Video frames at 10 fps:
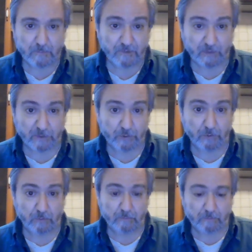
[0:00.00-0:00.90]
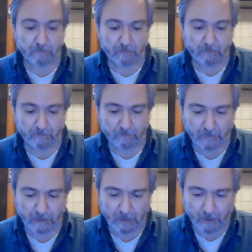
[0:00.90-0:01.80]
if not sooner.
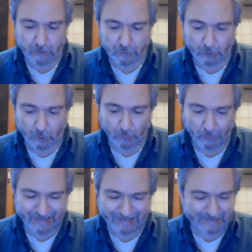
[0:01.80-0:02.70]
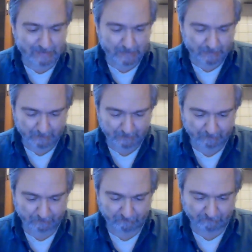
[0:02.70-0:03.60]
So this
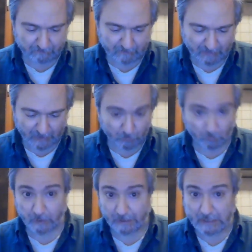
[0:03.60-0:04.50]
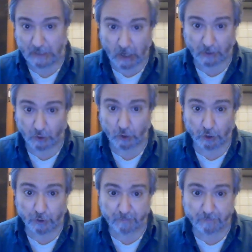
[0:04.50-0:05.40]
is really not
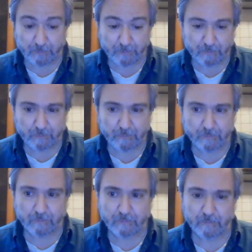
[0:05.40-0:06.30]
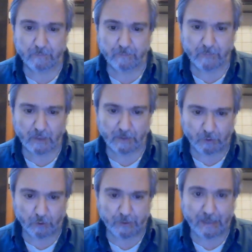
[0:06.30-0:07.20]
good. Not
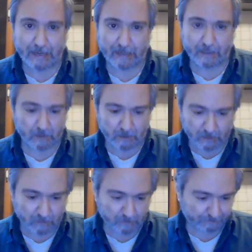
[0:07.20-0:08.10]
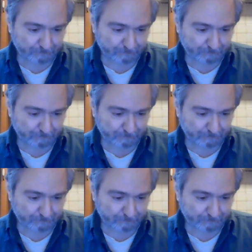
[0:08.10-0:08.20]
good at all.